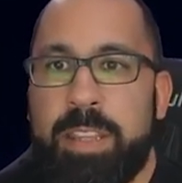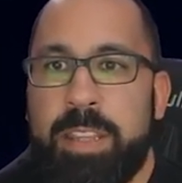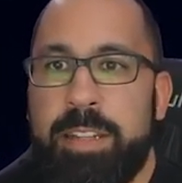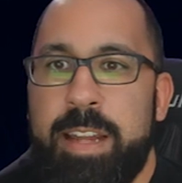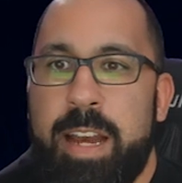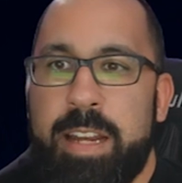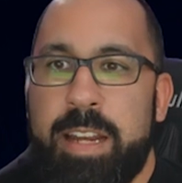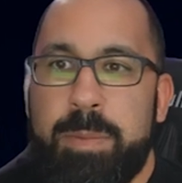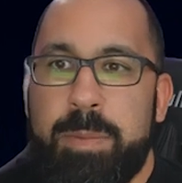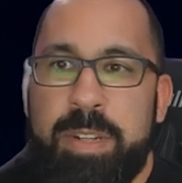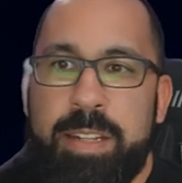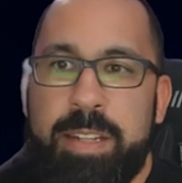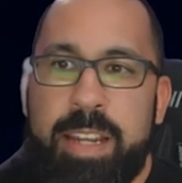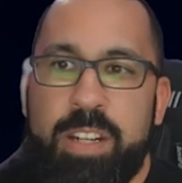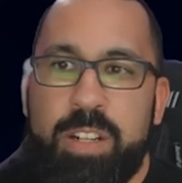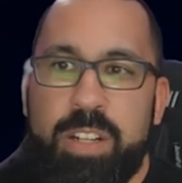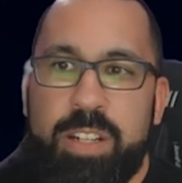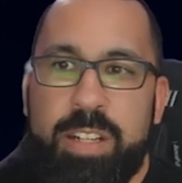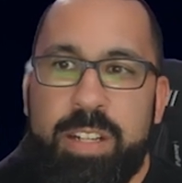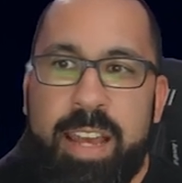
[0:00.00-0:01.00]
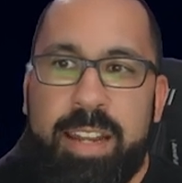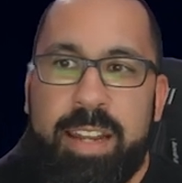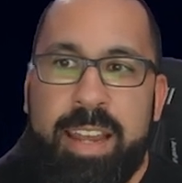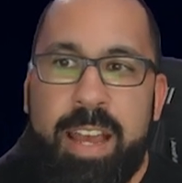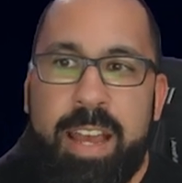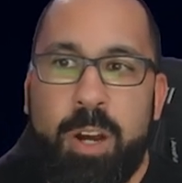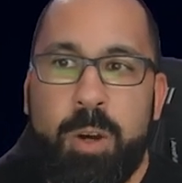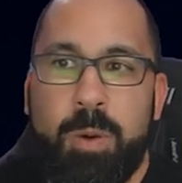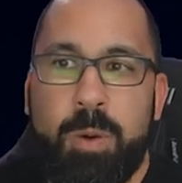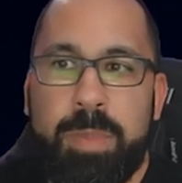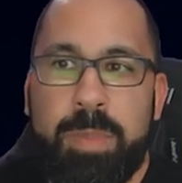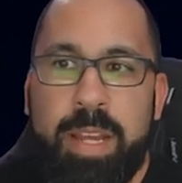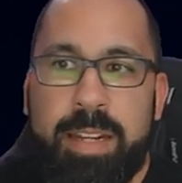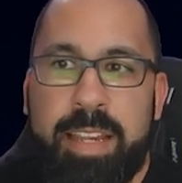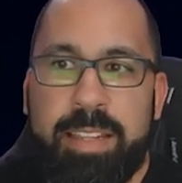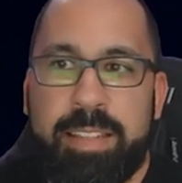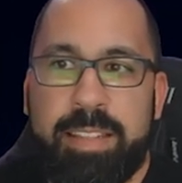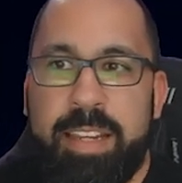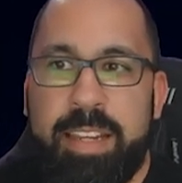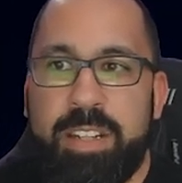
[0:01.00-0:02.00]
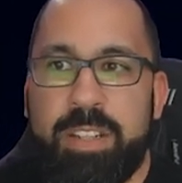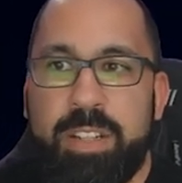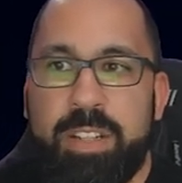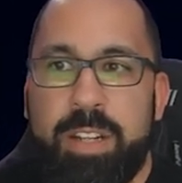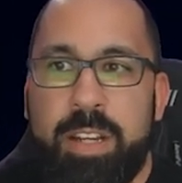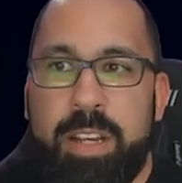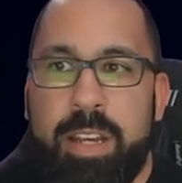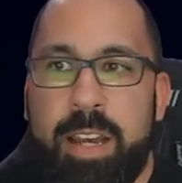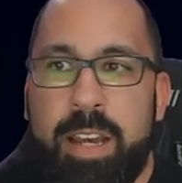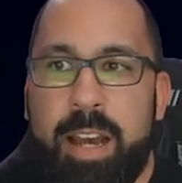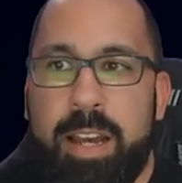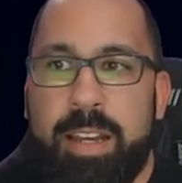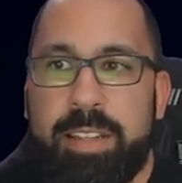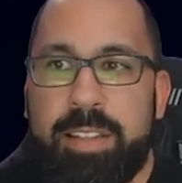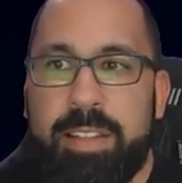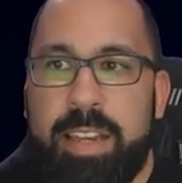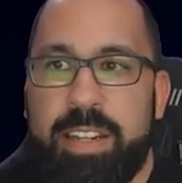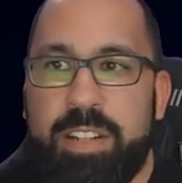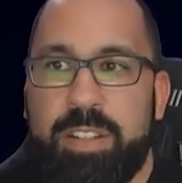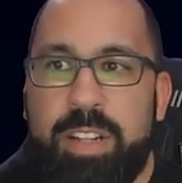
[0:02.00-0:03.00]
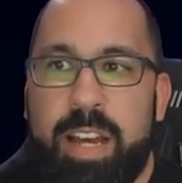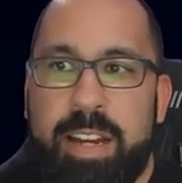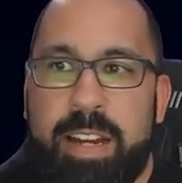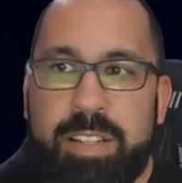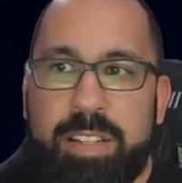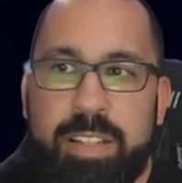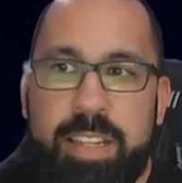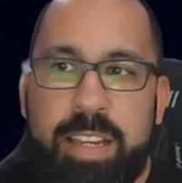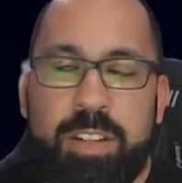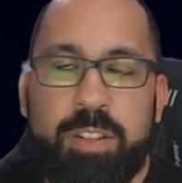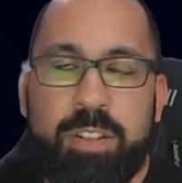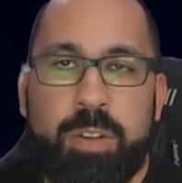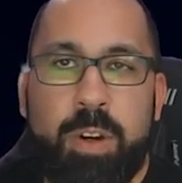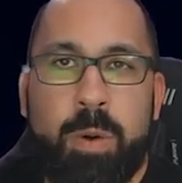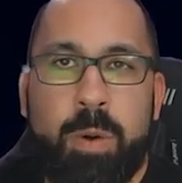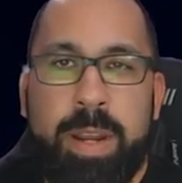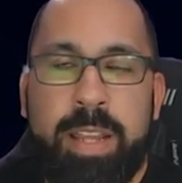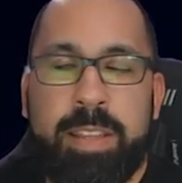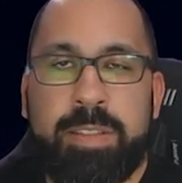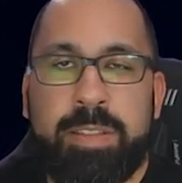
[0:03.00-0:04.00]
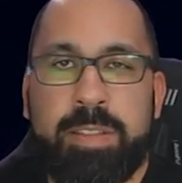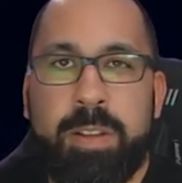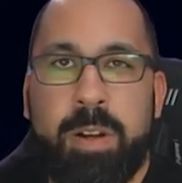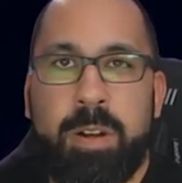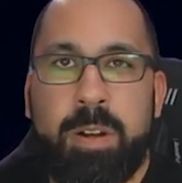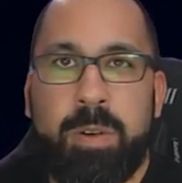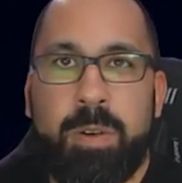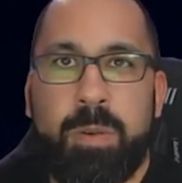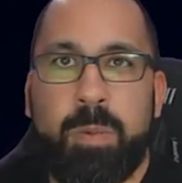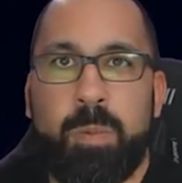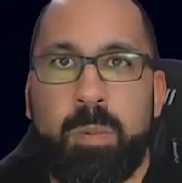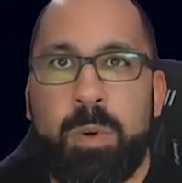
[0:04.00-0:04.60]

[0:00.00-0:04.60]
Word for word: the documentation at helm.sh/docs/intro-install.